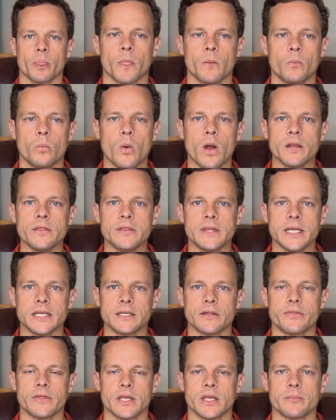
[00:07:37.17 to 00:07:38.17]
One thing
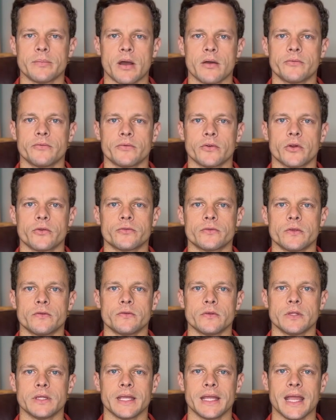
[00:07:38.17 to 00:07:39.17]
to think about first
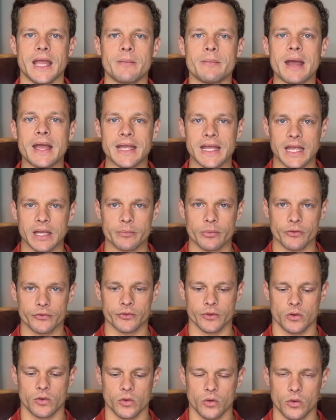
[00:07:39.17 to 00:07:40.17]
is am I able
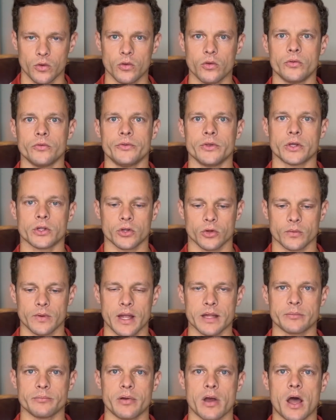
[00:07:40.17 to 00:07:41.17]
to hold a
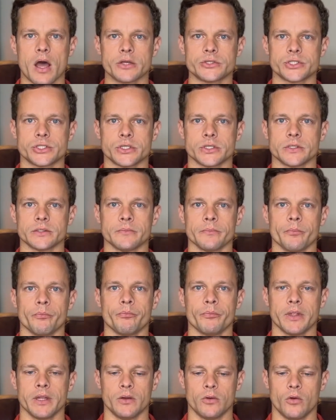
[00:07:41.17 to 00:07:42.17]
correct posture
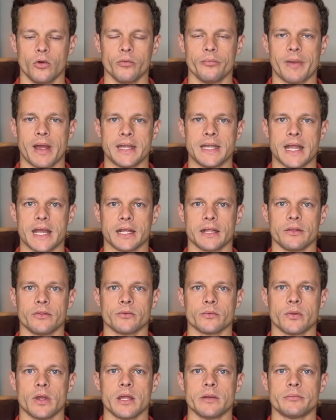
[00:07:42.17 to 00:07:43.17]
and hold my neck in
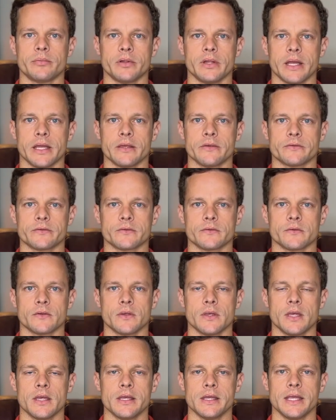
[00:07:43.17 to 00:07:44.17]
the right place?
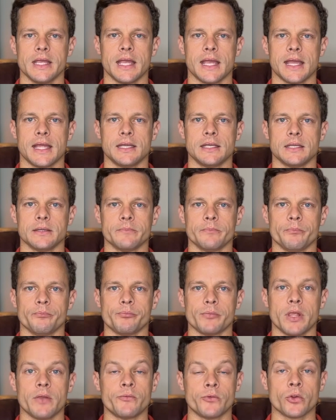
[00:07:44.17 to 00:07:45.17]
And
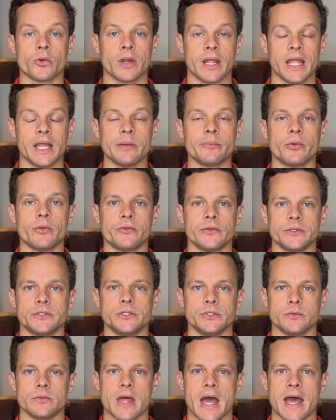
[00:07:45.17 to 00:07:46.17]
if you're able to
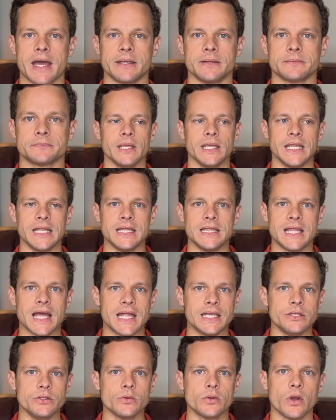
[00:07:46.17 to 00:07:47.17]
do that, and
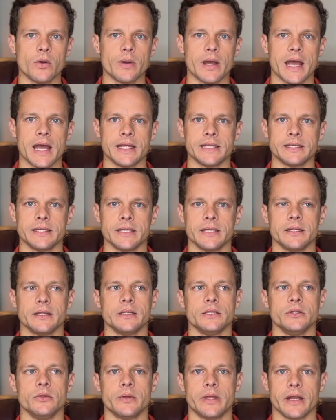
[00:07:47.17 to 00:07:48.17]
then you go ahead,
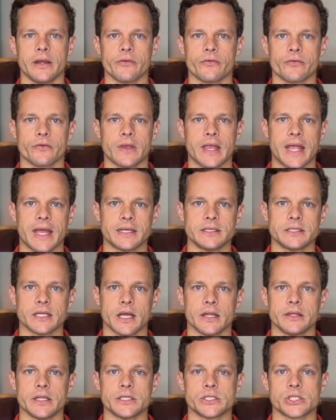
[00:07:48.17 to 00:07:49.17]
you get a scan
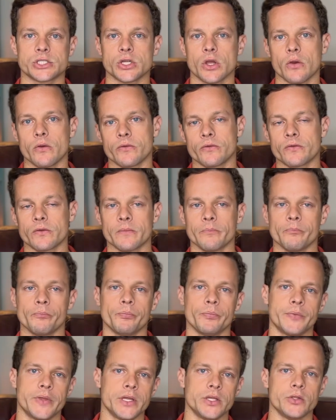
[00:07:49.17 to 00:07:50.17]
done that shows
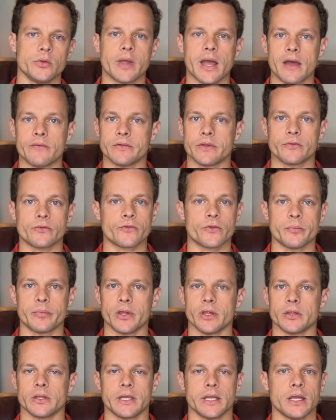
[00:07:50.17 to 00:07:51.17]
that you have
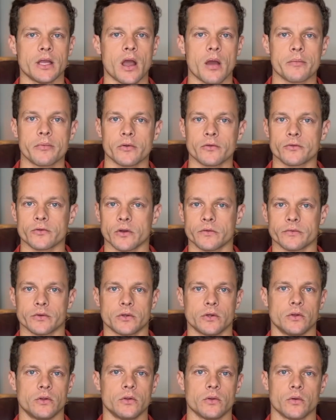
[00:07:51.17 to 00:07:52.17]
instability upper
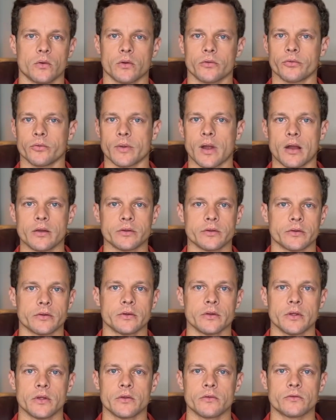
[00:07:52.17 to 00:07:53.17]
cervical or throughout
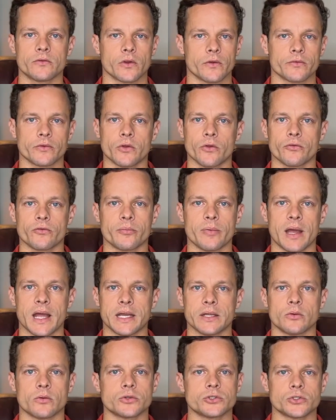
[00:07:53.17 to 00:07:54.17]
your cervical
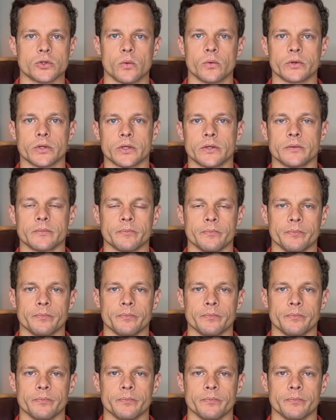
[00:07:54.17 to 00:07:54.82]
spine or shoulder,